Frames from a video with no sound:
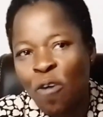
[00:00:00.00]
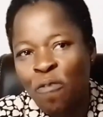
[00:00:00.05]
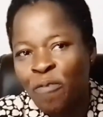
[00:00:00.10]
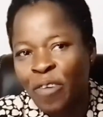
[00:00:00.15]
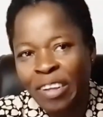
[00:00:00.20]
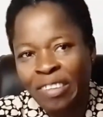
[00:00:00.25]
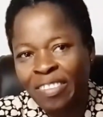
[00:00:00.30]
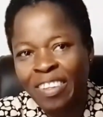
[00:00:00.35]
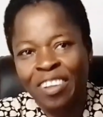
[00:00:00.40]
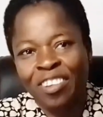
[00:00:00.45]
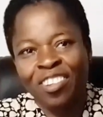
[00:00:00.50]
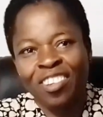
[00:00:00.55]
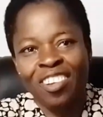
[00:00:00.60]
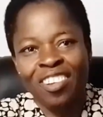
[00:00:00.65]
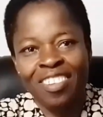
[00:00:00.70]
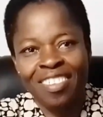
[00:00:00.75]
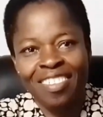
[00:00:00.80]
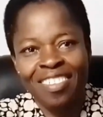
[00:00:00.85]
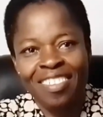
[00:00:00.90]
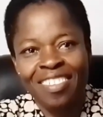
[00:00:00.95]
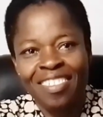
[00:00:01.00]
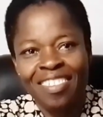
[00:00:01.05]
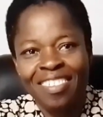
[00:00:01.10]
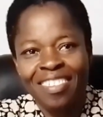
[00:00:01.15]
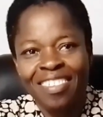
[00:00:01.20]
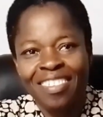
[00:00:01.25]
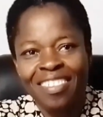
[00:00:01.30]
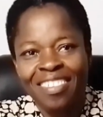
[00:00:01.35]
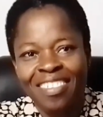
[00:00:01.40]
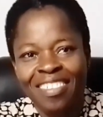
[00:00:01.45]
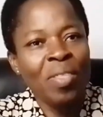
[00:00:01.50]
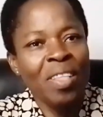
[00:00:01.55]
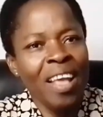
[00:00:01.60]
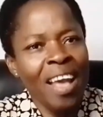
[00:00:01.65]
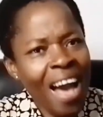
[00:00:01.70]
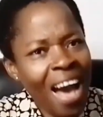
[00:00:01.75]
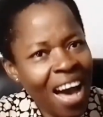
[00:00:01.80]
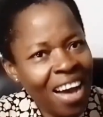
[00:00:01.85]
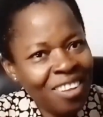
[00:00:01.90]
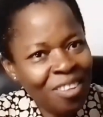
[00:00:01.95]
conversation.
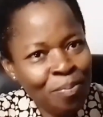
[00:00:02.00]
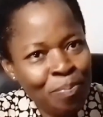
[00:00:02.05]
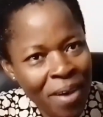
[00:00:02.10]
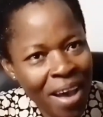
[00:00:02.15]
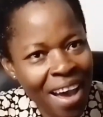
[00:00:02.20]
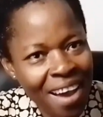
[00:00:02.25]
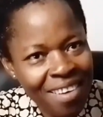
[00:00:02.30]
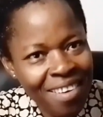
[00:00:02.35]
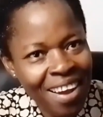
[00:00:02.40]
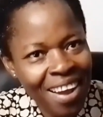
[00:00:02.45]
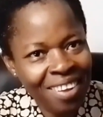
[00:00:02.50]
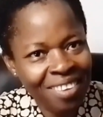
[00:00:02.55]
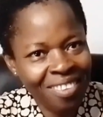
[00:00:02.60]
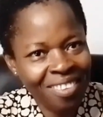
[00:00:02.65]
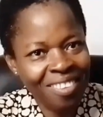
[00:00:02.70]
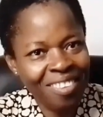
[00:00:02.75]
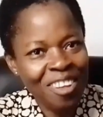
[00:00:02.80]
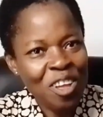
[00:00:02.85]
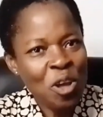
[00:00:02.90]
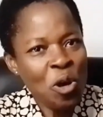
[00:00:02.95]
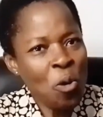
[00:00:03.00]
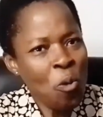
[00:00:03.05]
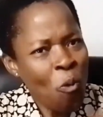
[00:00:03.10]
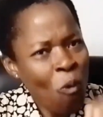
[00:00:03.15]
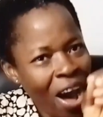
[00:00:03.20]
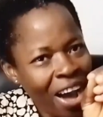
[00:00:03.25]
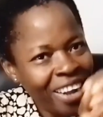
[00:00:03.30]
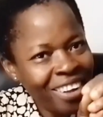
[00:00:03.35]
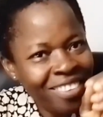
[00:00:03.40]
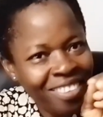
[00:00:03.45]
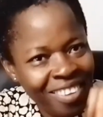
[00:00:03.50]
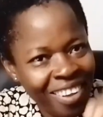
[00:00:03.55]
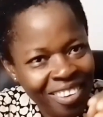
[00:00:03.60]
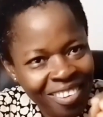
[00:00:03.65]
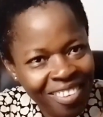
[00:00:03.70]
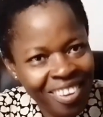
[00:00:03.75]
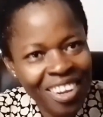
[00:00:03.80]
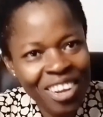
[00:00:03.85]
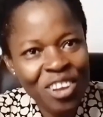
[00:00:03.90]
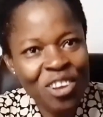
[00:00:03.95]
As parents, while
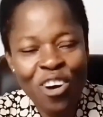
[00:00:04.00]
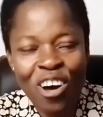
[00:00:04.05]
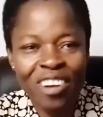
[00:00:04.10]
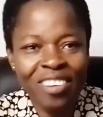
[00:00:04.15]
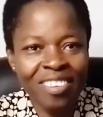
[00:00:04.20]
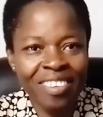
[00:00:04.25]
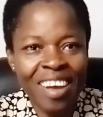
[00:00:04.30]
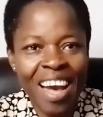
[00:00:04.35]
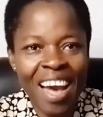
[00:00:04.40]
teaching your